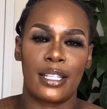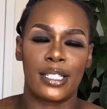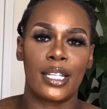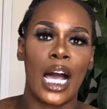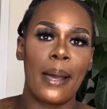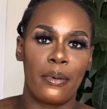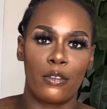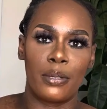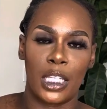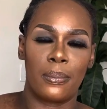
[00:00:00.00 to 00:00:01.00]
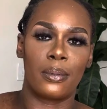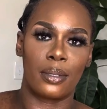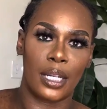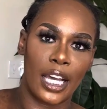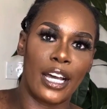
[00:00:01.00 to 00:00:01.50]
these type of people
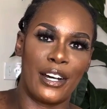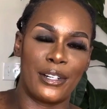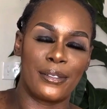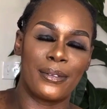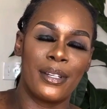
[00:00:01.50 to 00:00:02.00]
now,